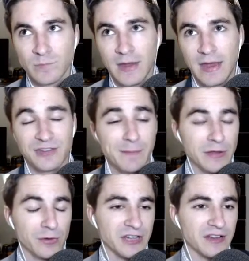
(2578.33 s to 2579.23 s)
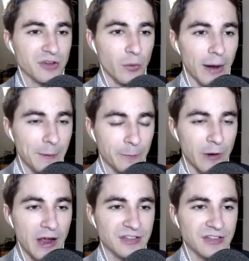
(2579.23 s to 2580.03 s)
if something looks like it's going up in price,